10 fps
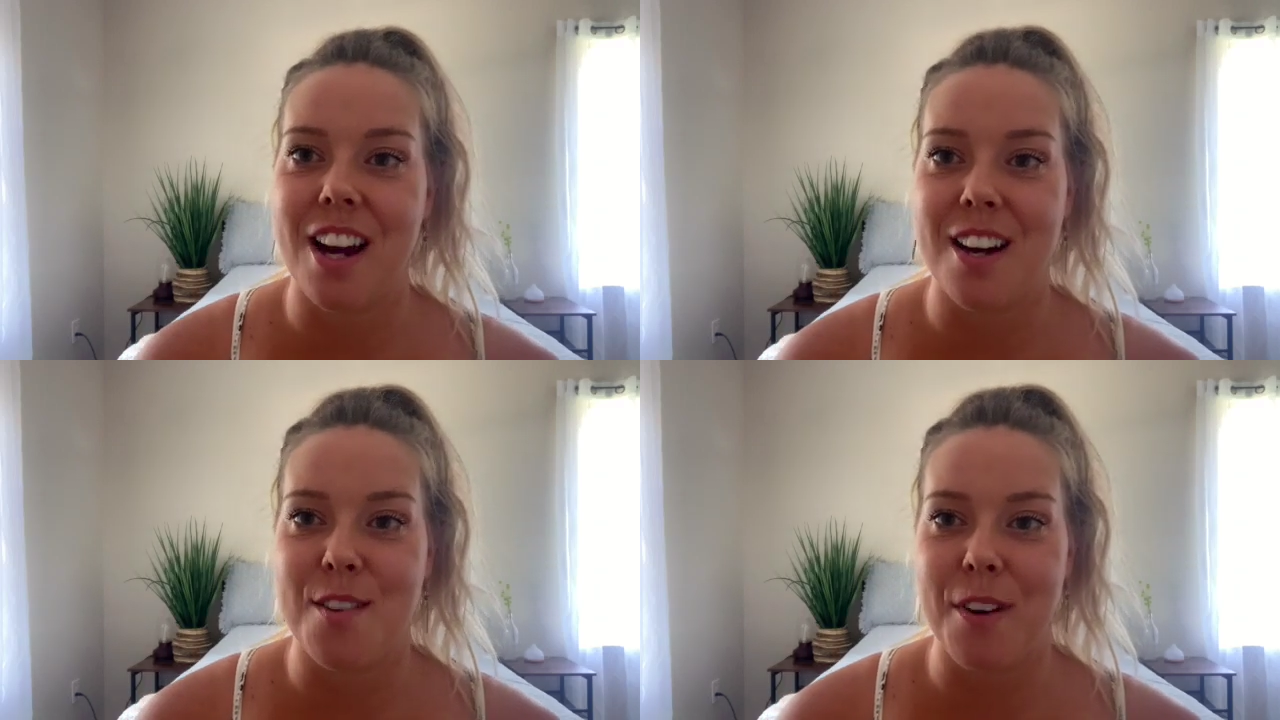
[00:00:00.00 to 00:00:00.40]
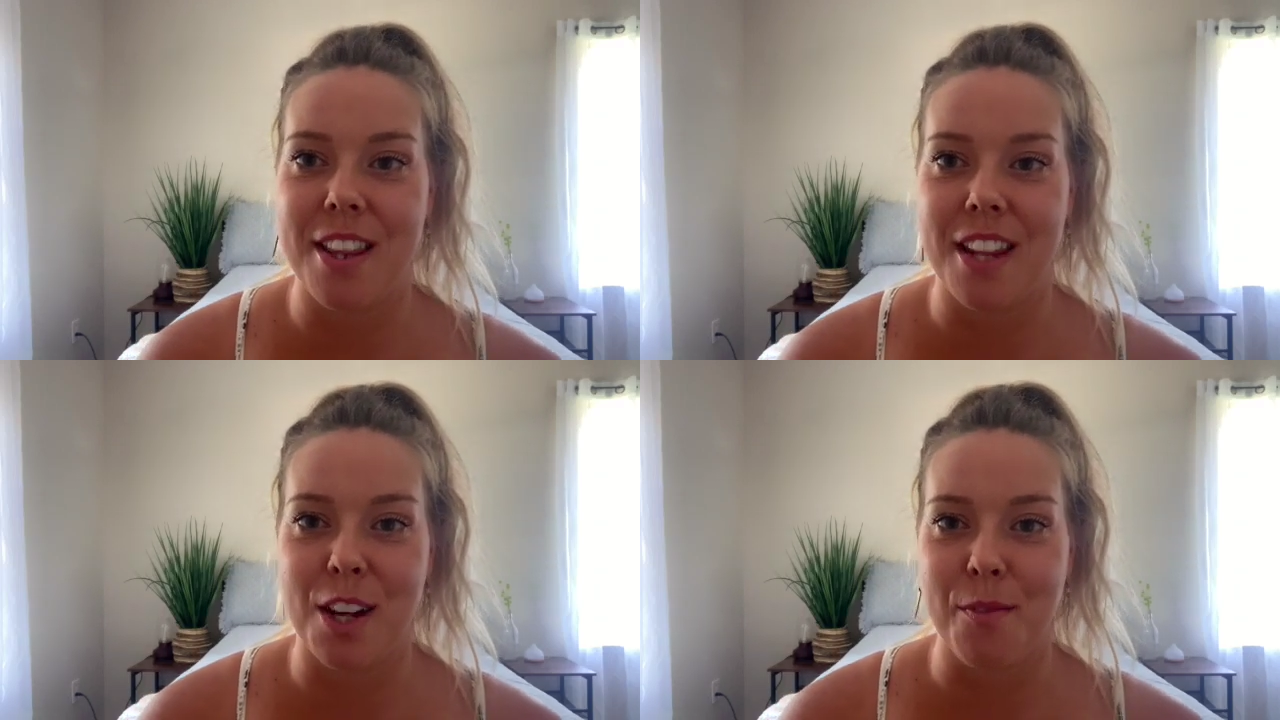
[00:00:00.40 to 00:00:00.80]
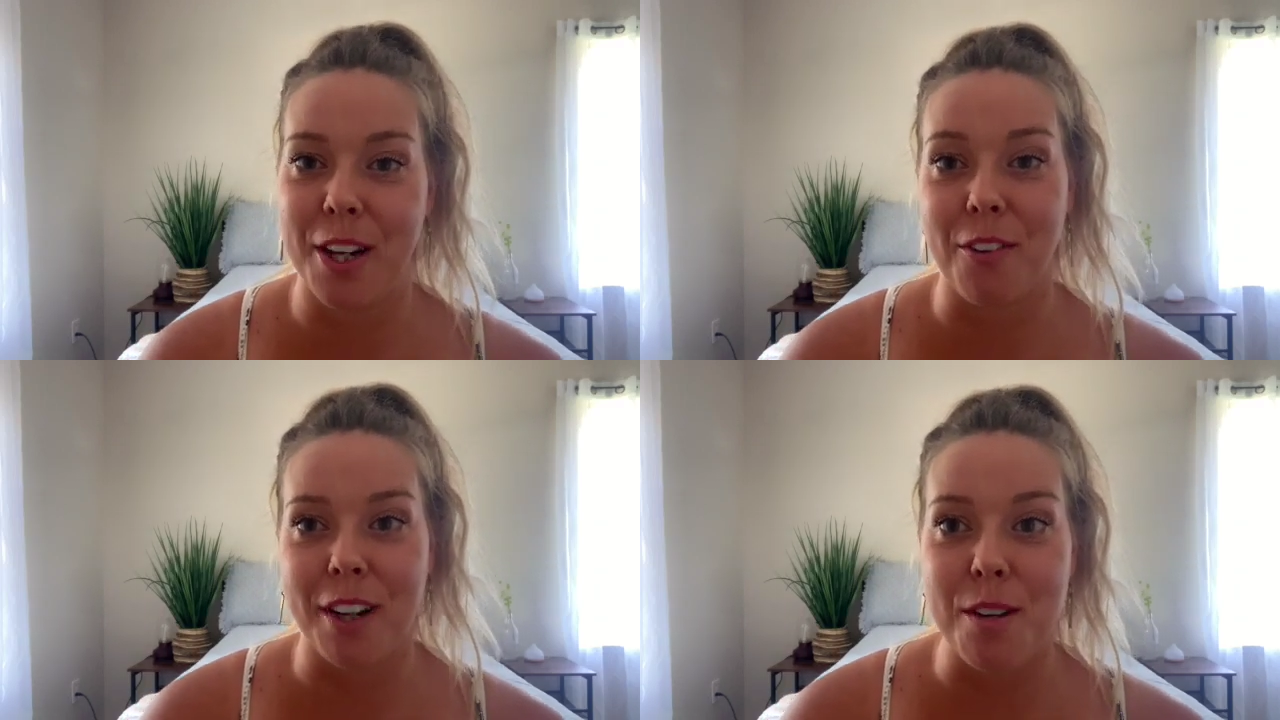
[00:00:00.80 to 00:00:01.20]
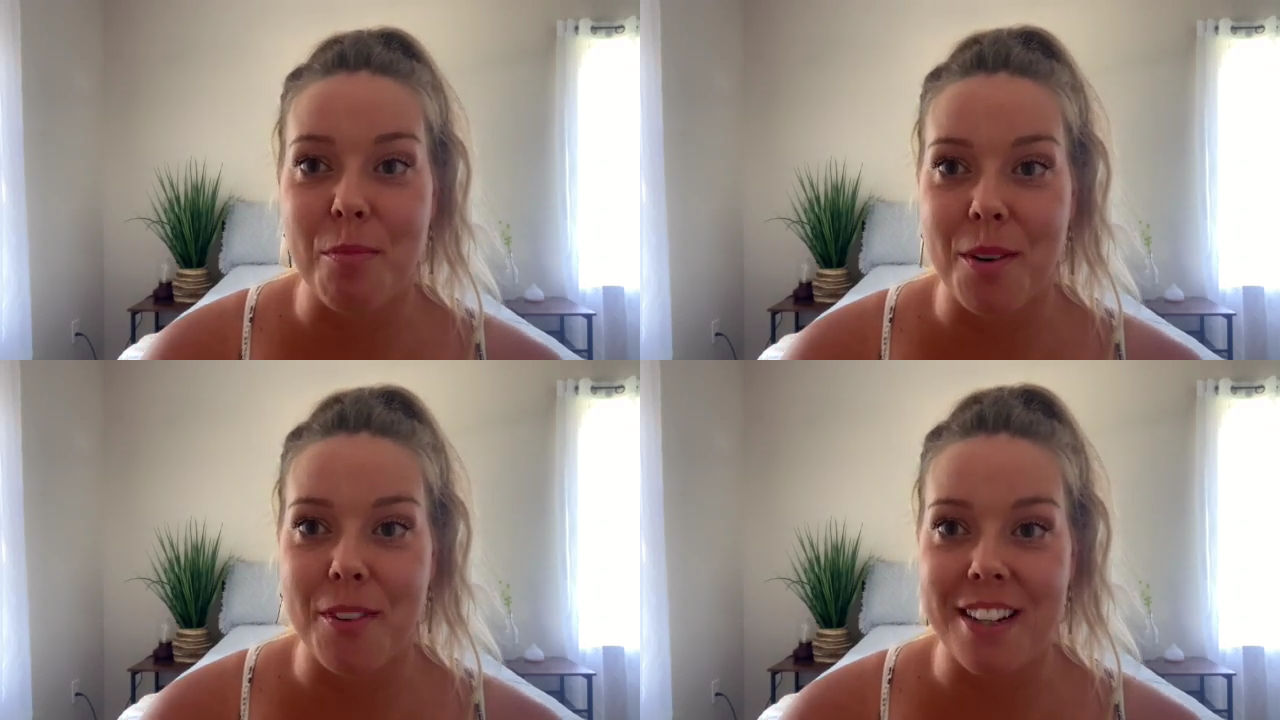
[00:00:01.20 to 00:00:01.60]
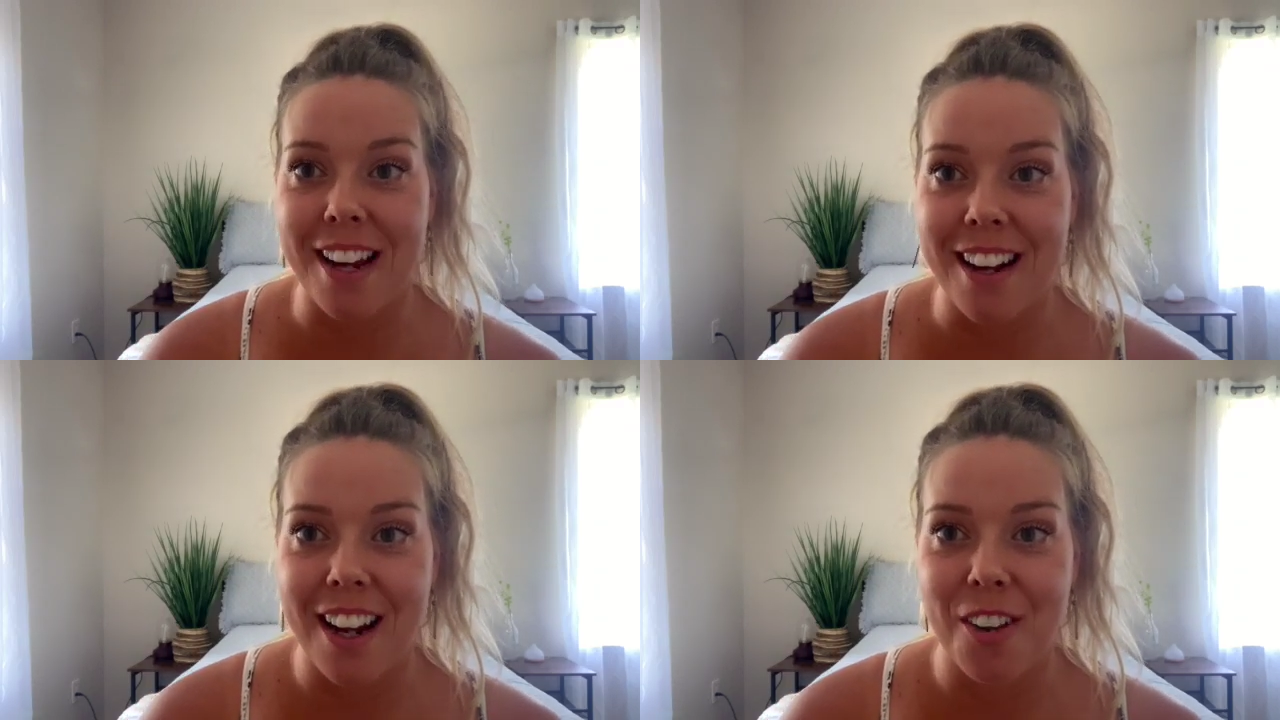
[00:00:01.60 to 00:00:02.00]
I think my grandpa, my
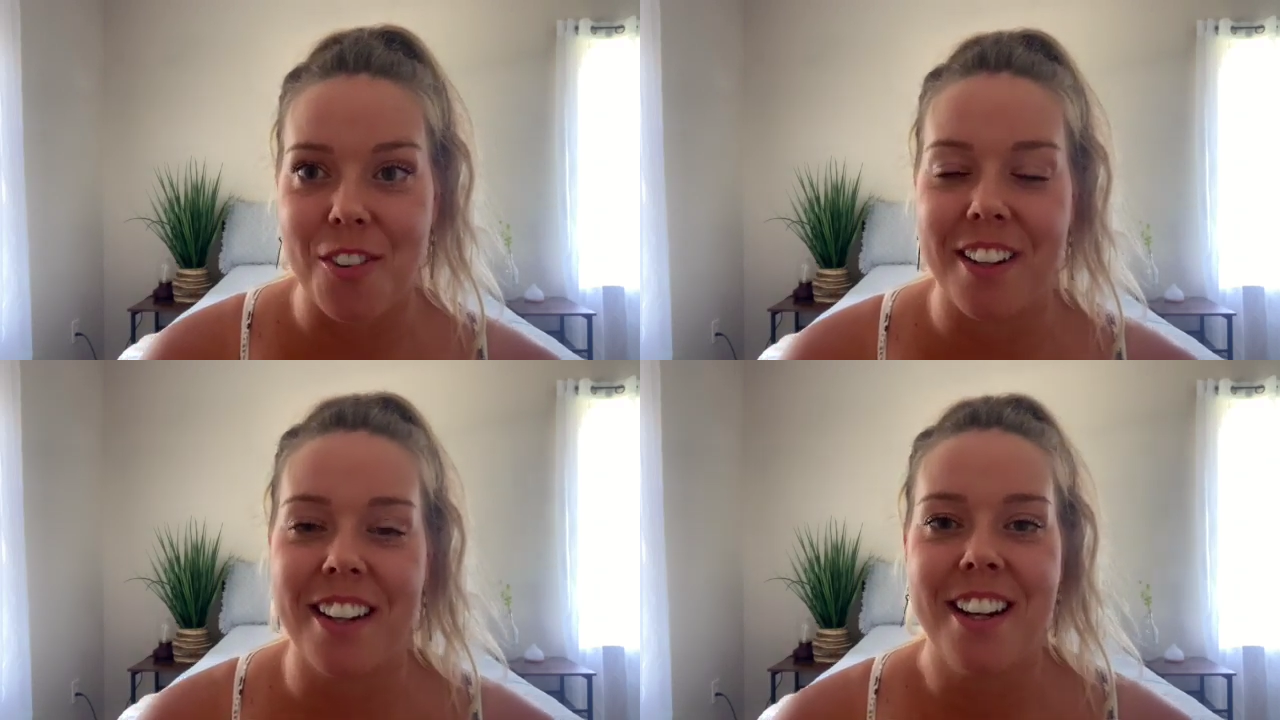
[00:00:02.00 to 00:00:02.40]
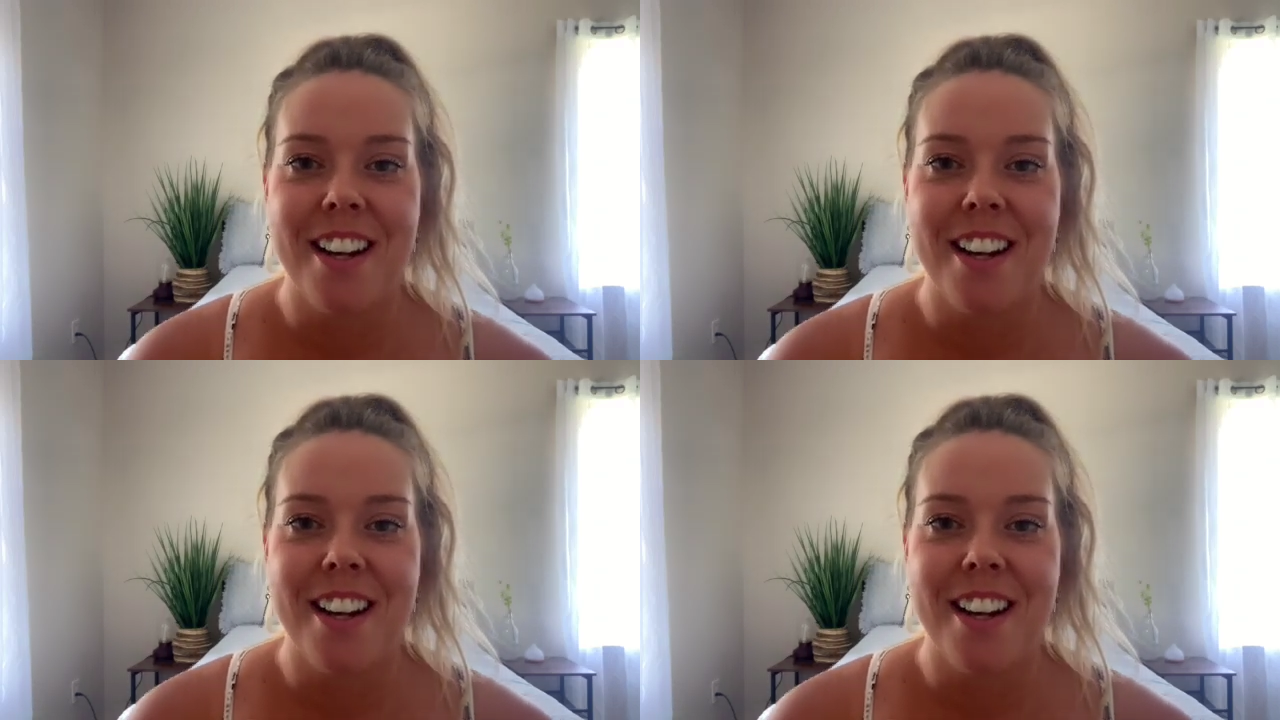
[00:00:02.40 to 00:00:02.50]
dad had one.